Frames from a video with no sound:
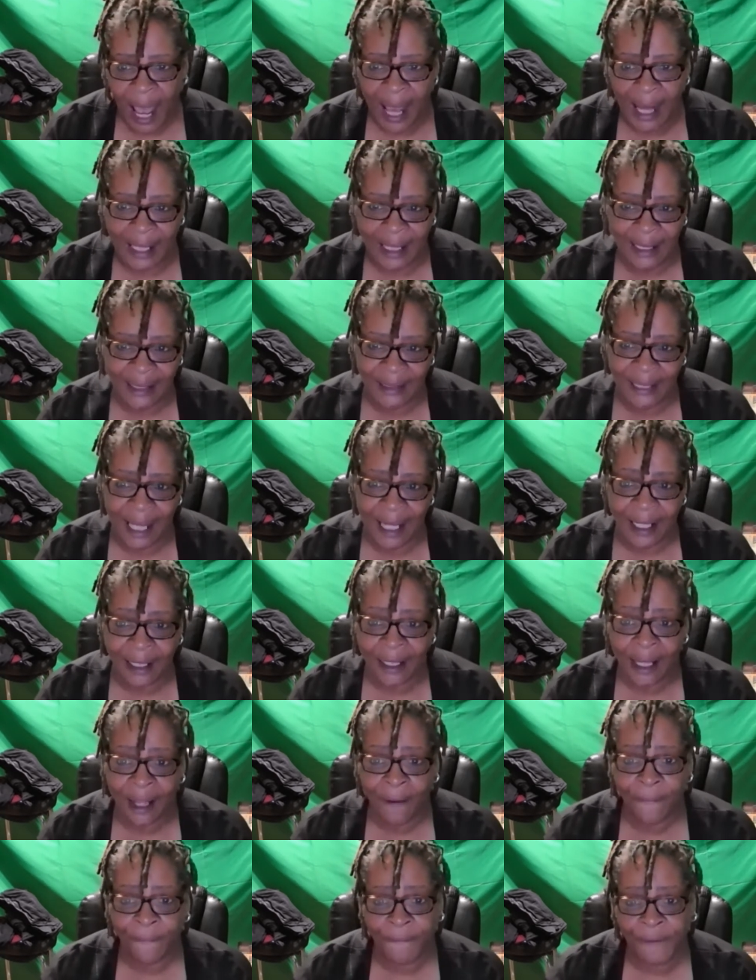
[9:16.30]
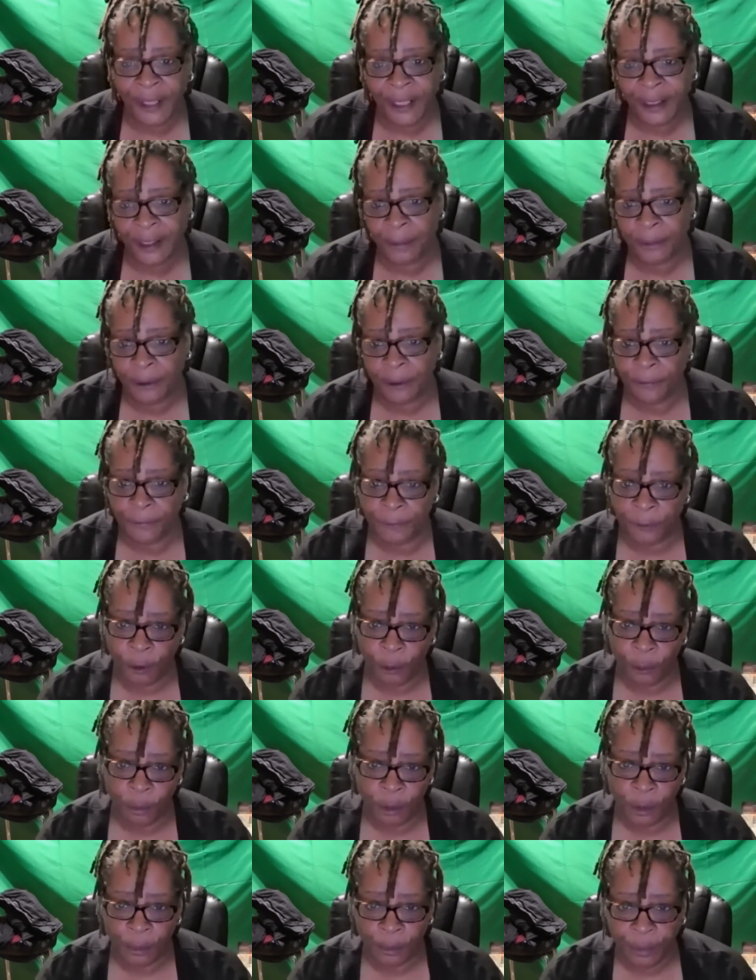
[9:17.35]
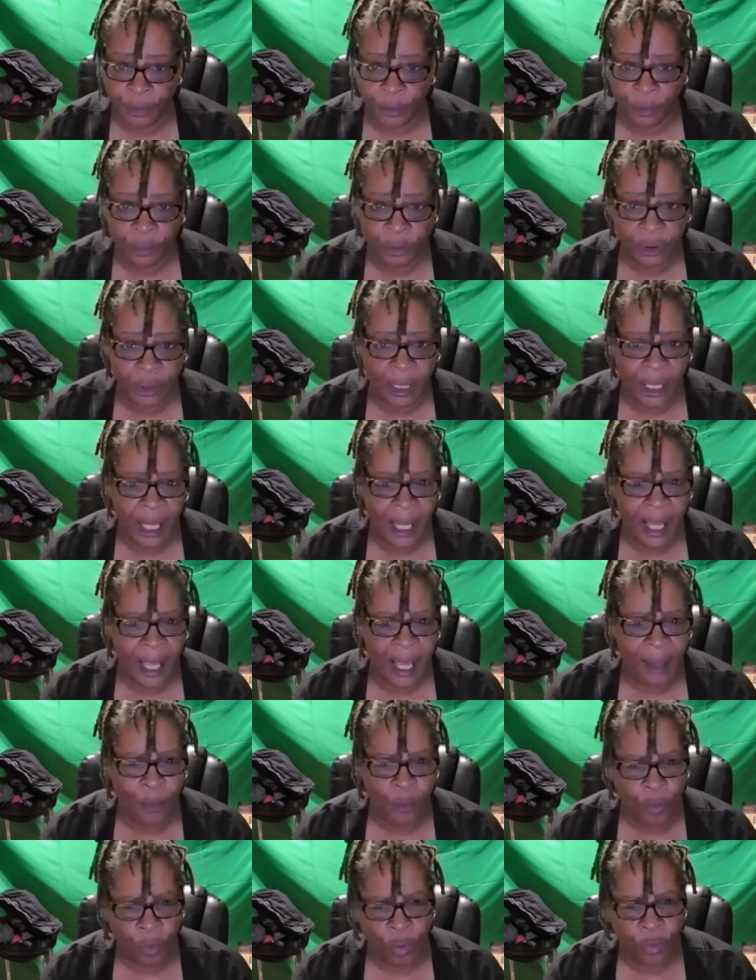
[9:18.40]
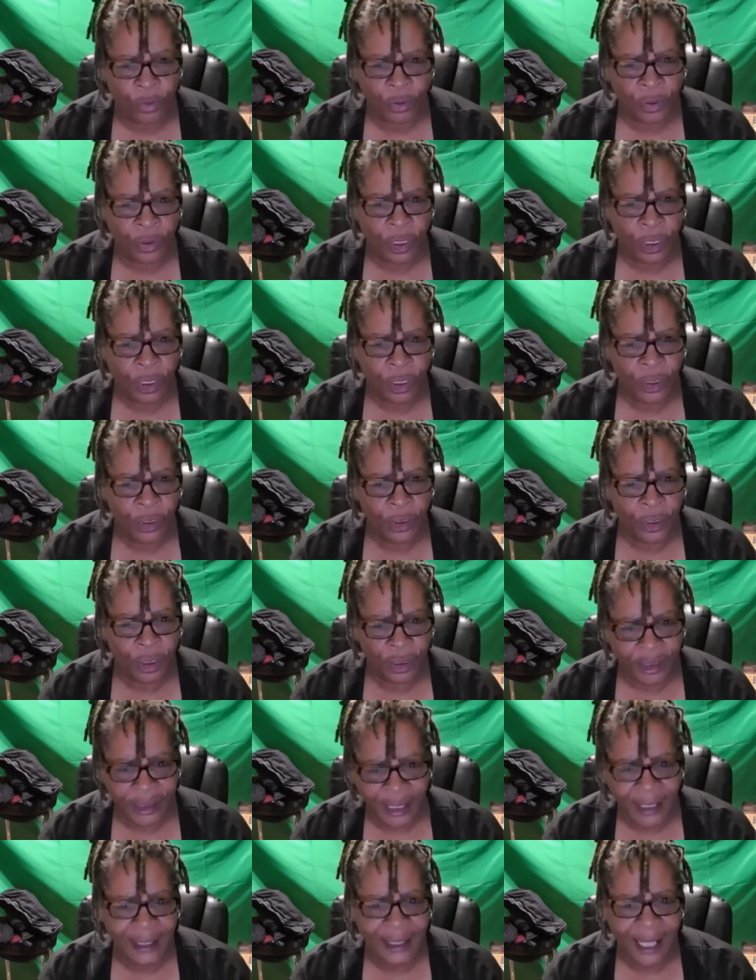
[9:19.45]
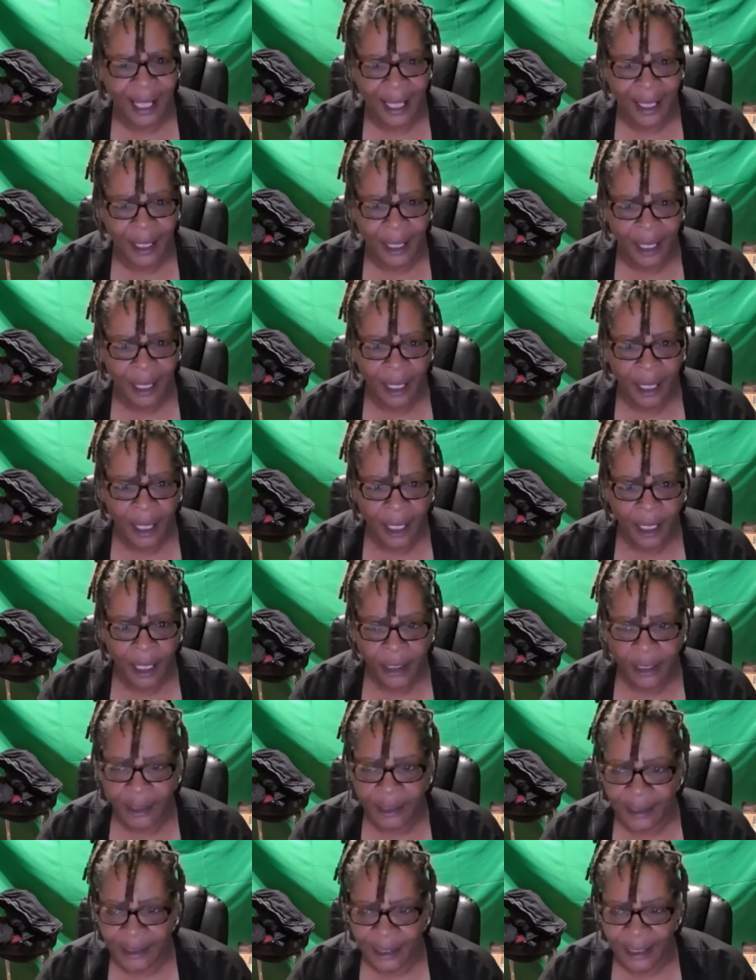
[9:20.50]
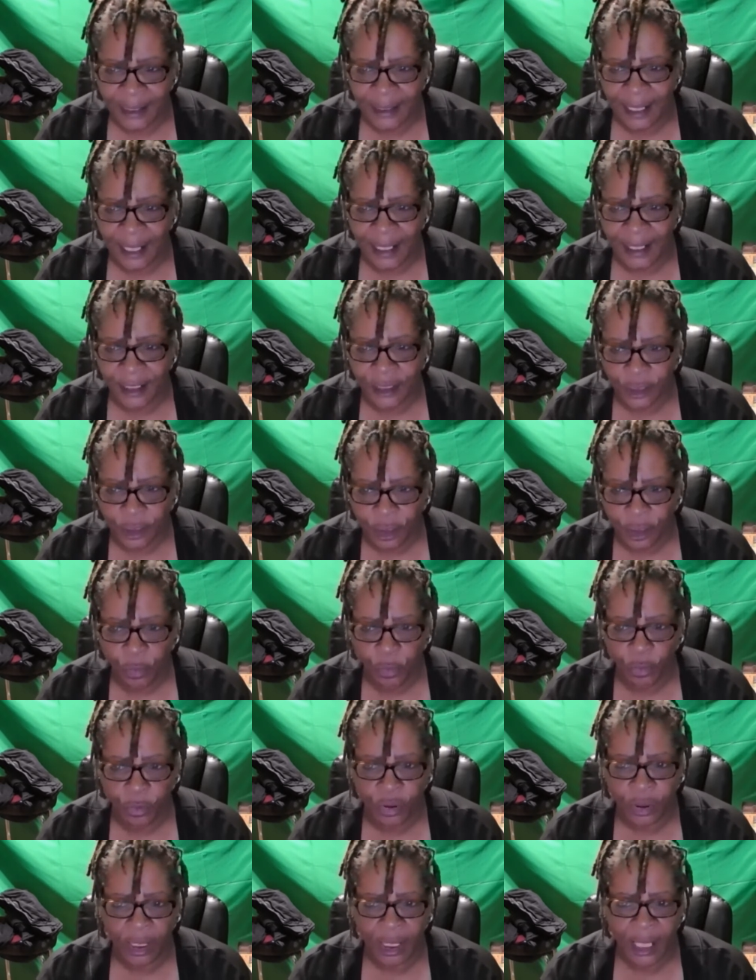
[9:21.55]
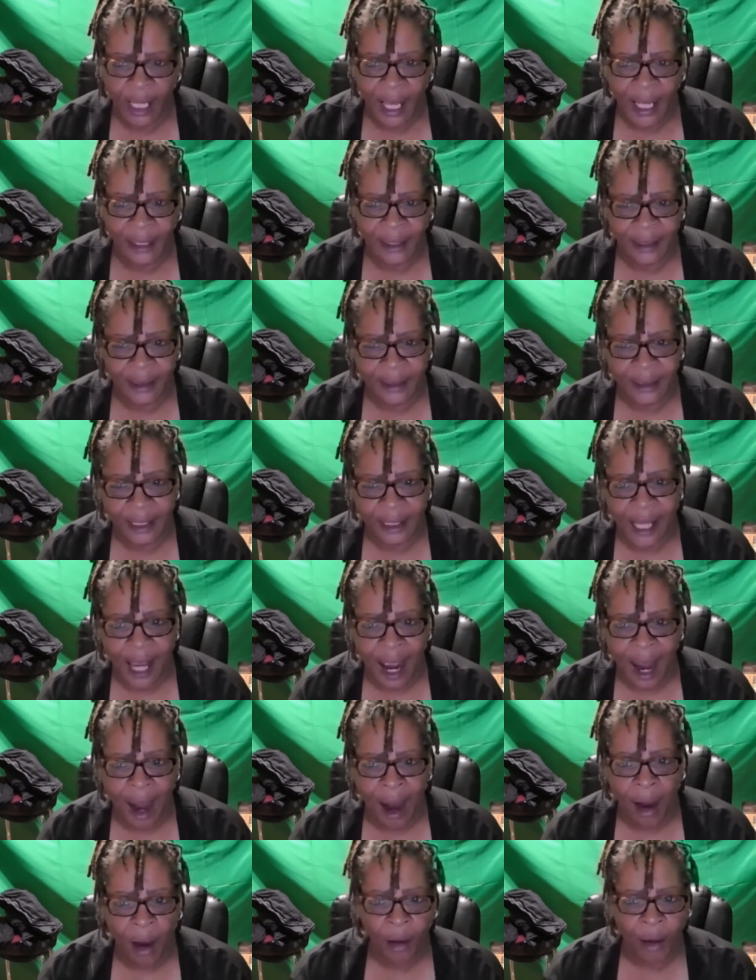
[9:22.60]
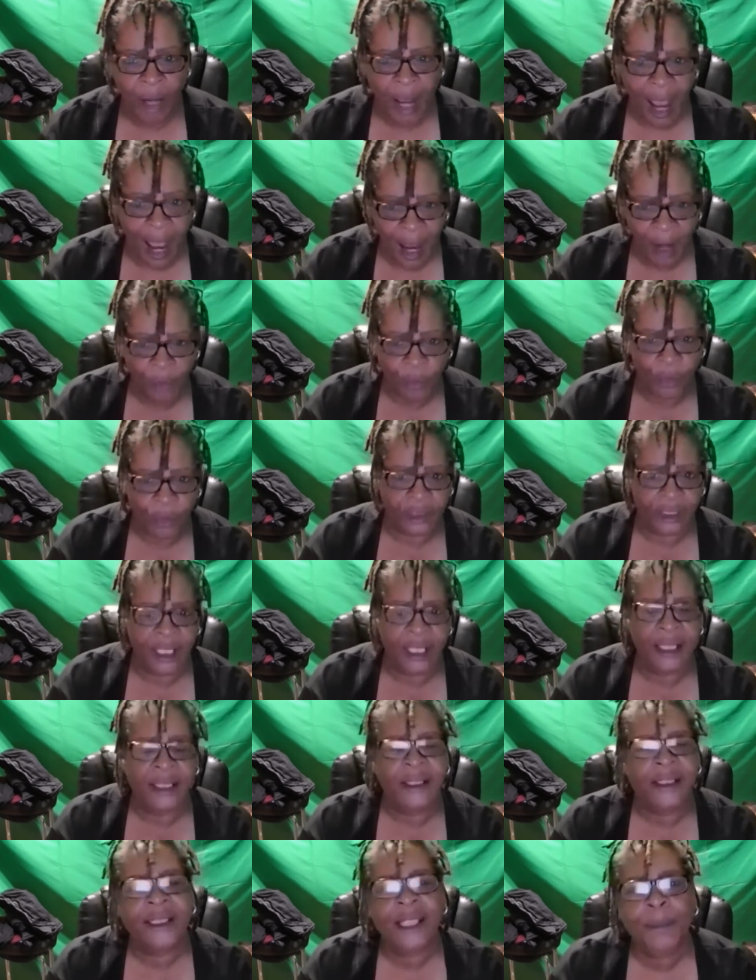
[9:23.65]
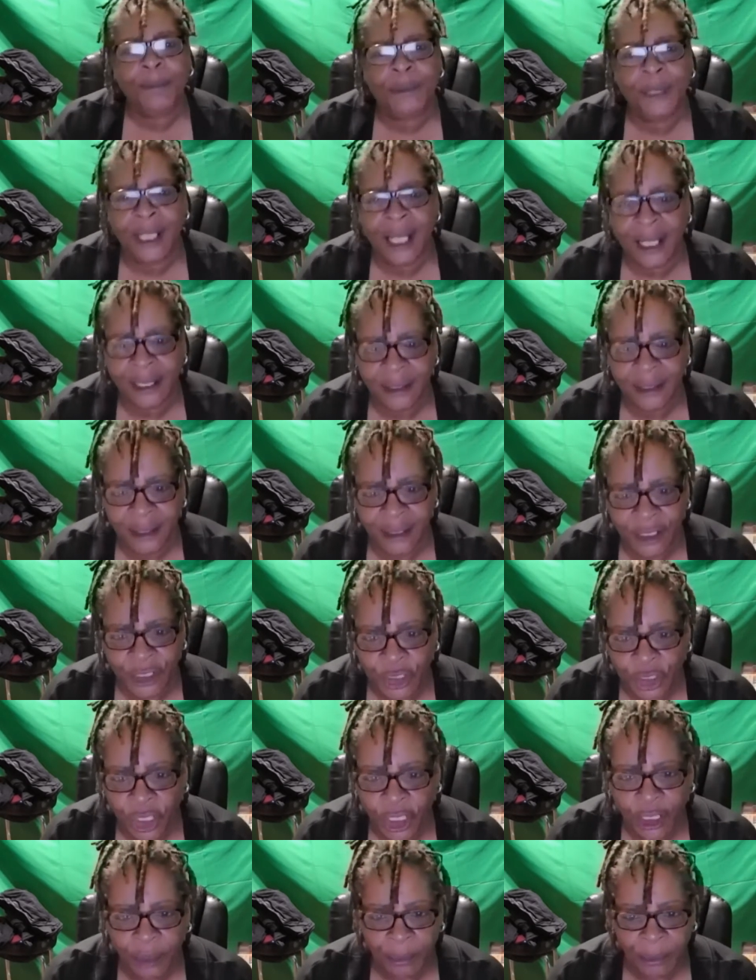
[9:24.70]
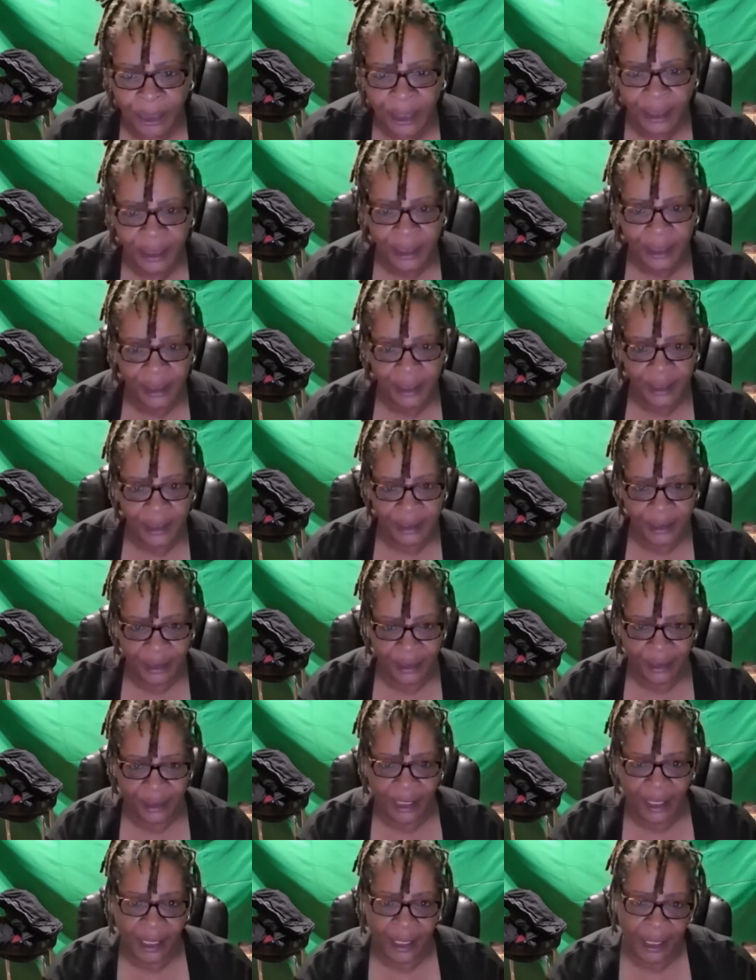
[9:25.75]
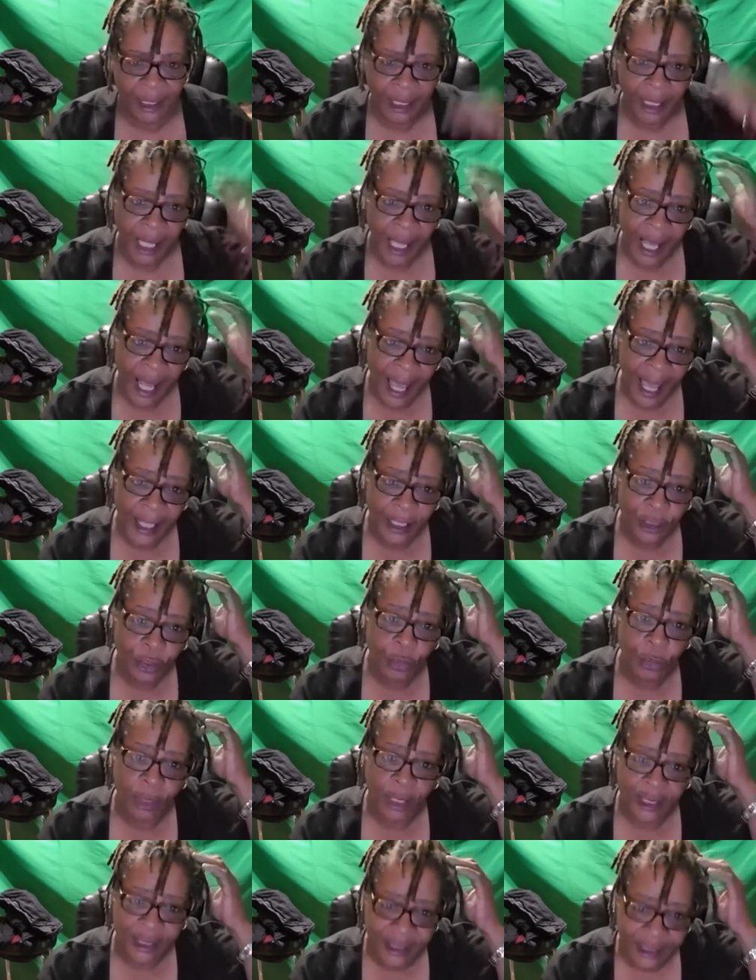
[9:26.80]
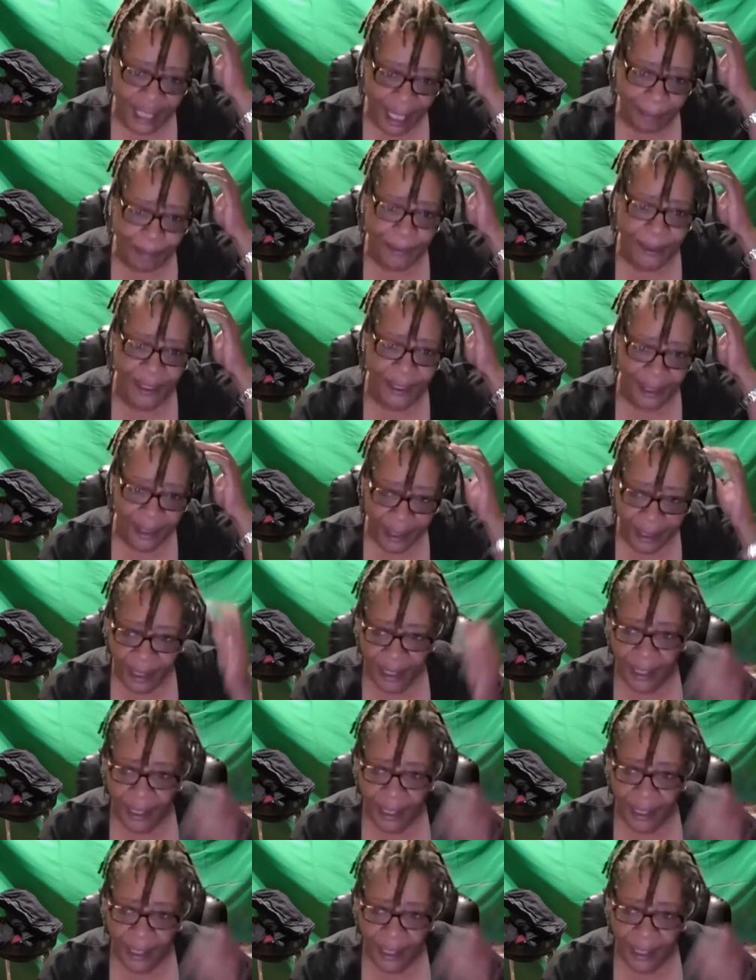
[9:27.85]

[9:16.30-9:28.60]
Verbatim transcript: I could not allow victims of verbal abuse and worse to see that, to see that excuse and to see our Congress accept it as legitimate, she said, and to accept it